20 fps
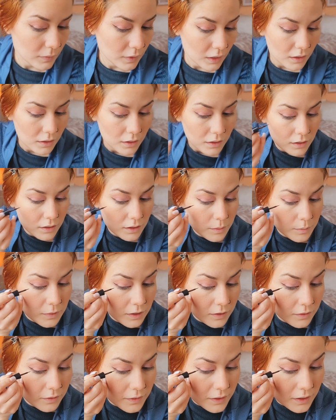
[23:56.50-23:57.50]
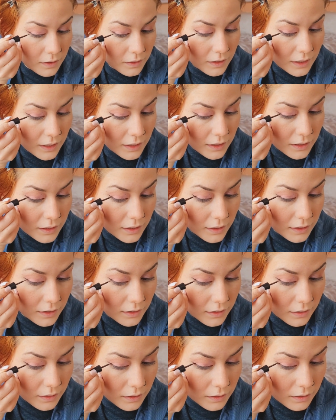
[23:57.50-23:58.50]
And I'm going to fill that
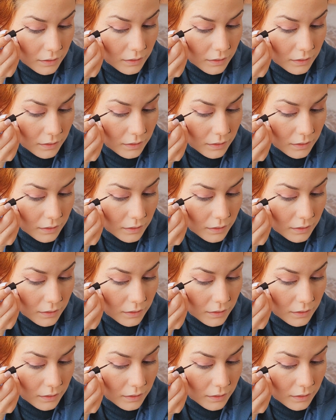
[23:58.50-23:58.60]
in.